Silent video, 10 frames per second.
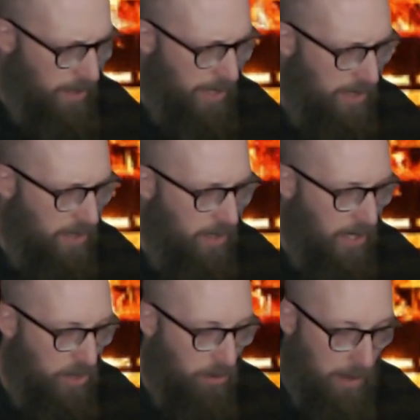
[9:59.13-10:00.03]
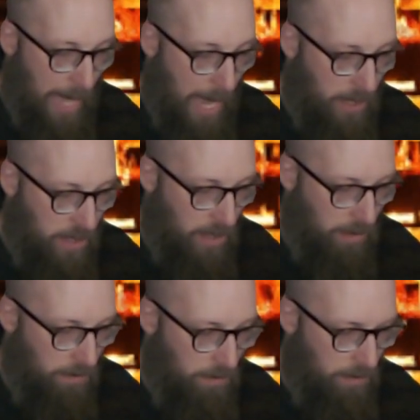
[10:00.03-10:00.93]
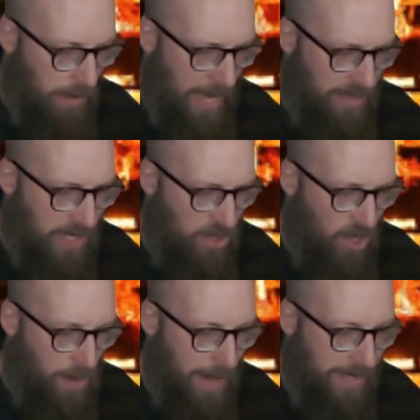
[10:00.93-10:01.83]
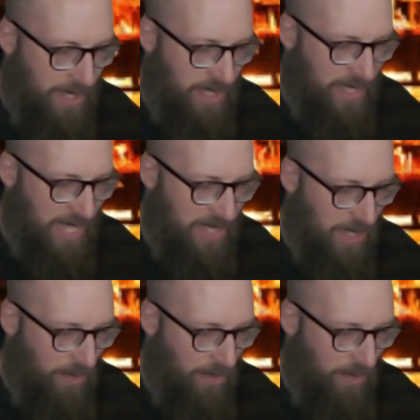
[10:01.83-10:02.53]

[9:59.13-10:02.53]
His clutch relaxed, and as he saw my disgust and